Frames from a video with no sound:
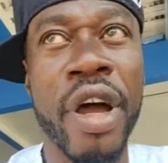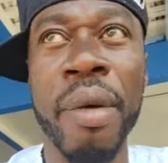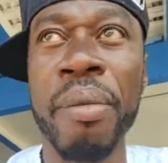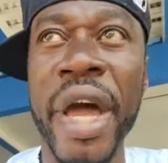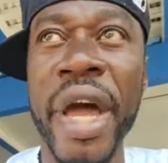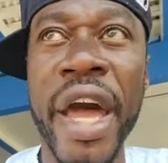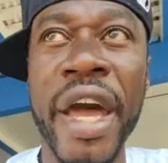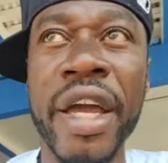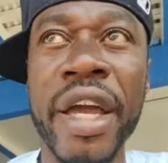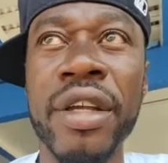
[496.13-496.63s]
A
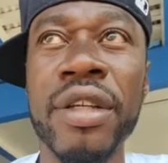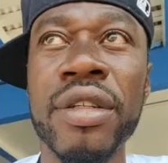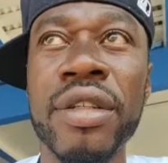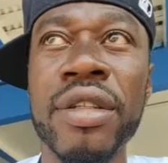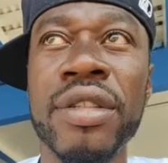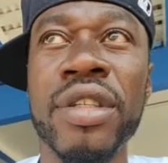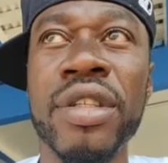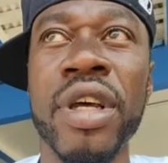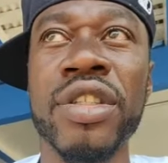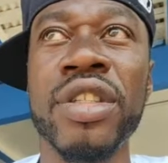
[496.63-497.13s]
man
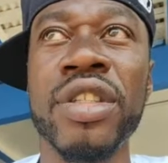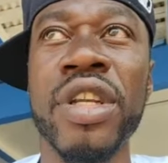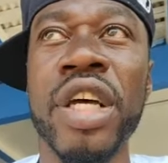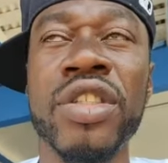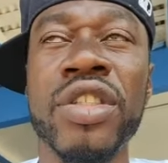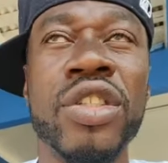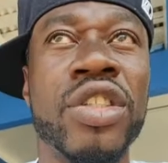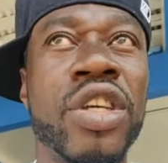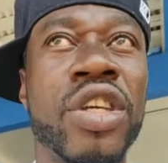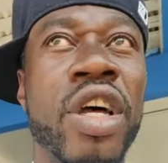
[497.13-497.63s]
doesn't
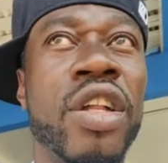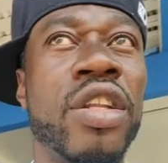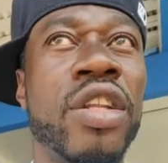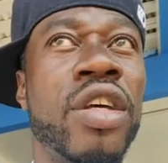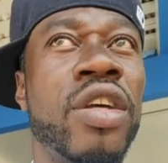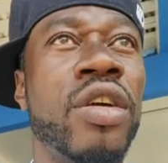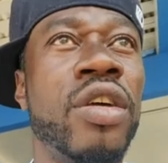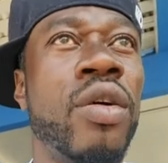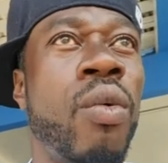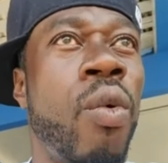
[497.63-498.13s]

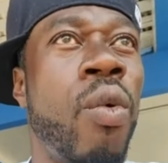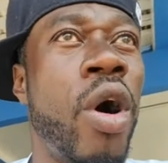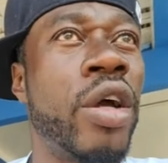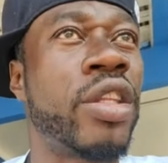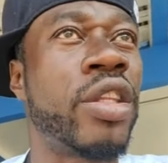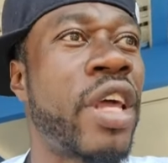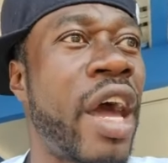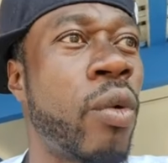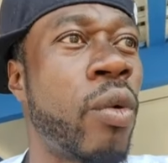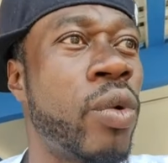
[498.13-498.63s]
necessarily
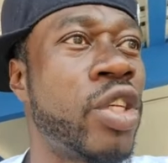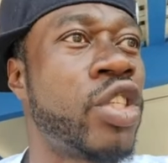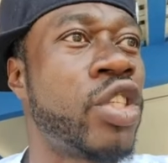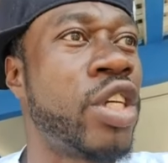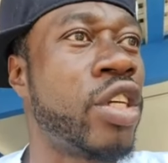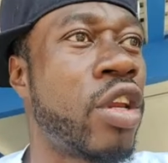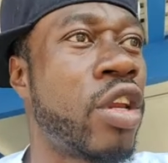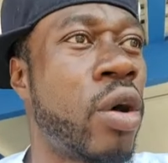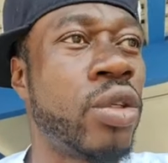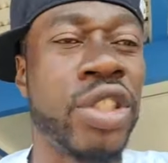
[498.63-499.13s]
want that which
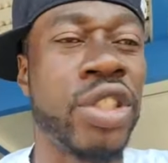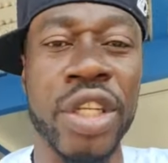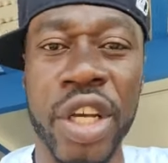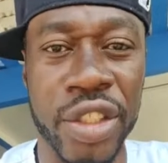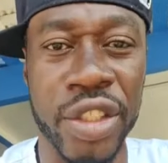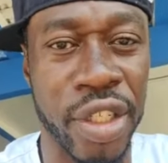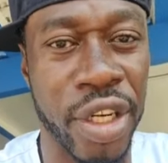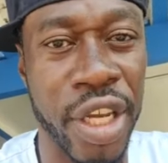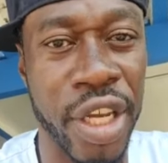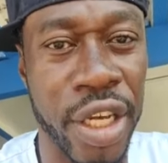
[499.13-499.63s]
he knows he
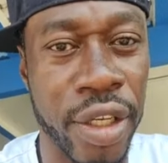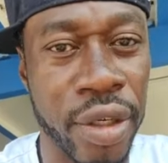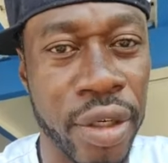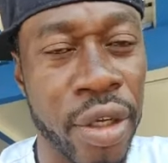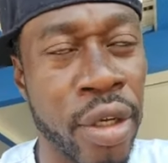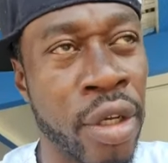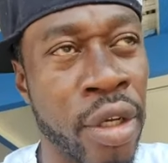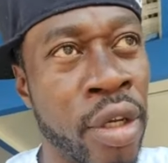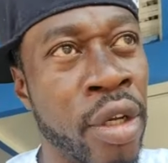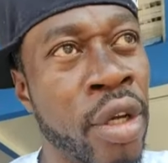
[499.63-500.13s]
doesn't need.
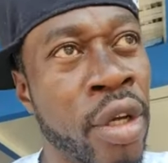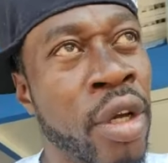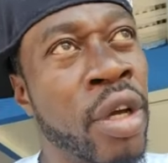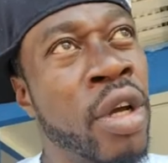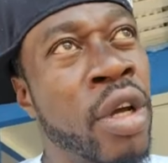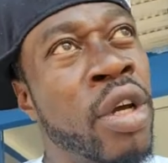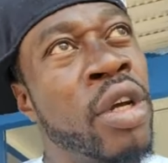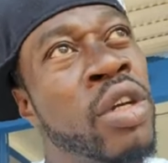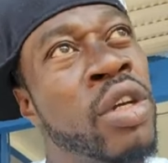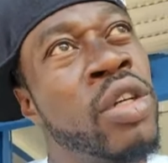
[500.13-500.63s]

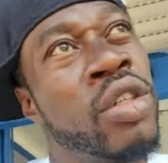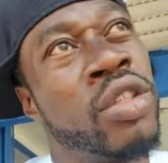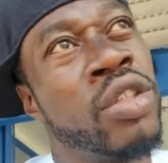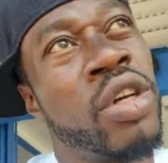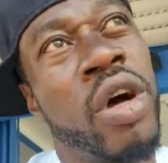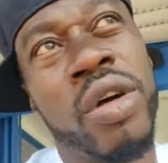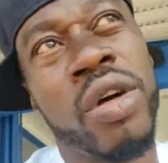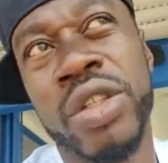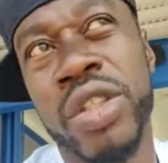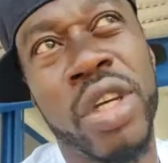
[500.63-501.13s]

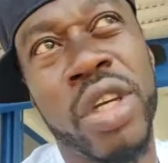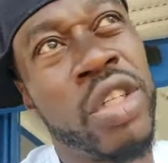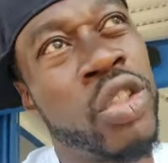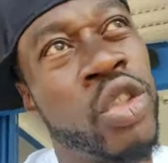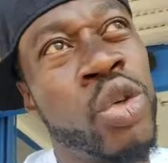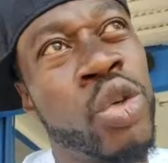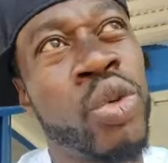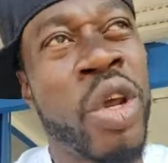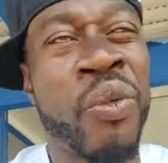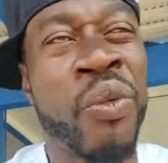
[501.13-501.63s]
So
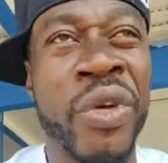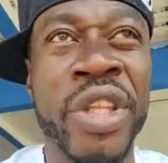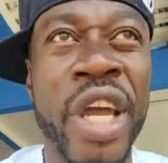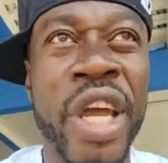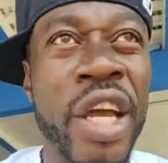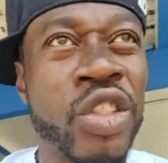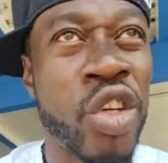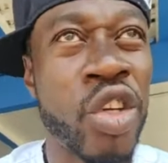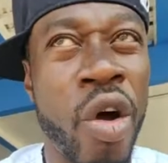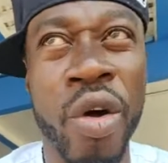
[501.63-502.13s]
it's two different
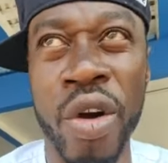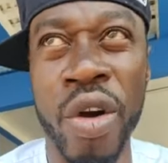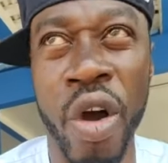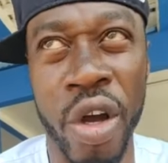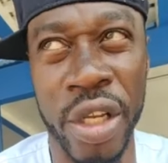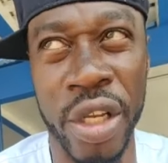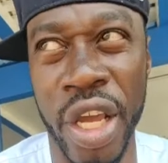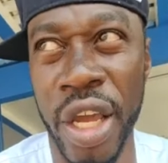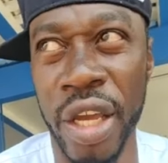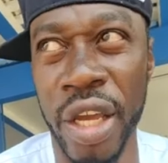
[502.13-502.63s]
things going
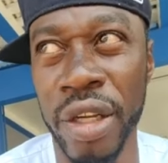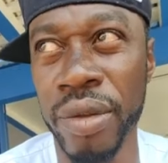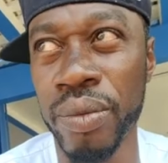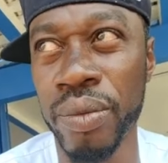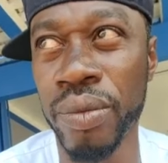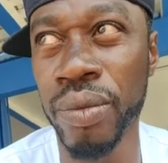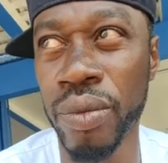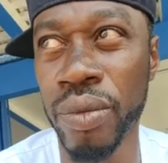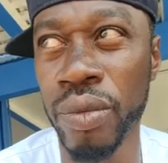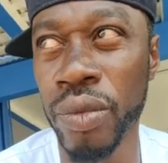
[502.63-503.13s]
on there.
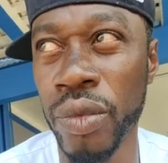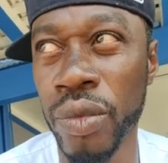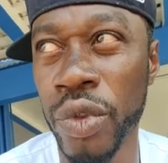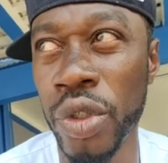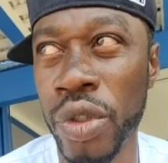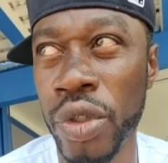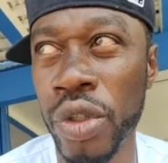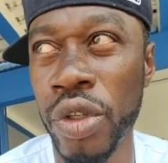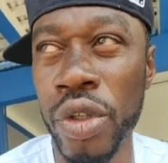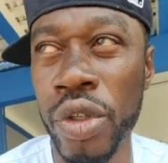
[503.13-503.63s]

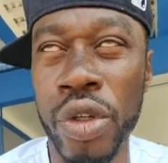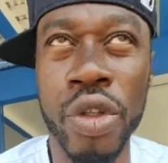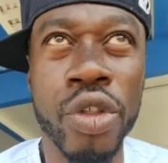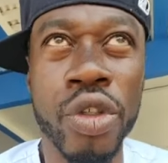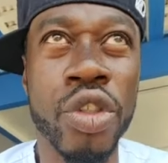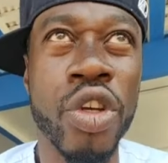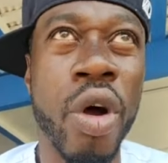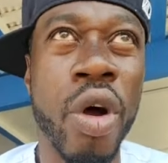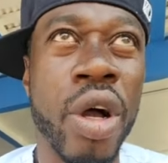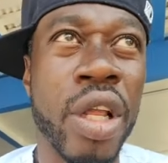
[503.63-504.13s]

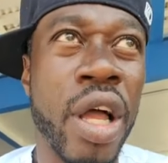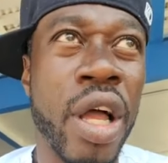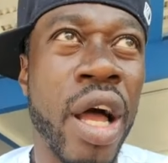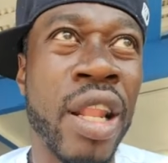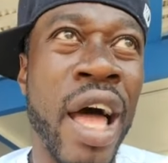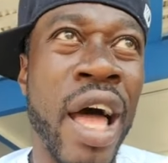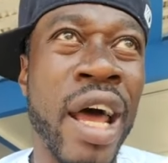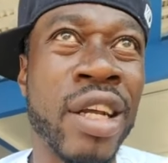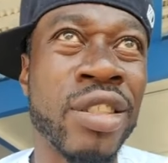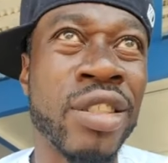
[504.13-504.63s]
So
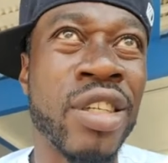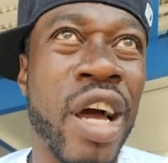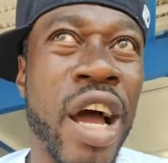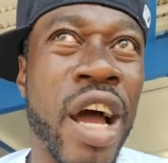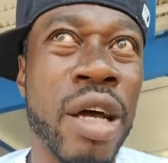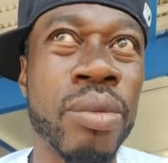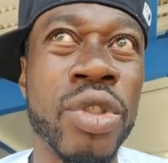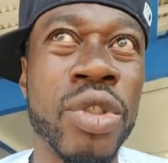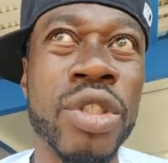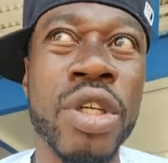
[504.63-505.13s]
a lot of
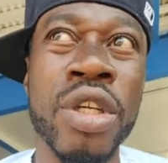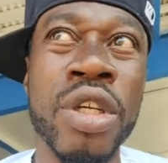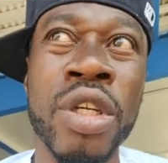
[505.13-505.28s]
times,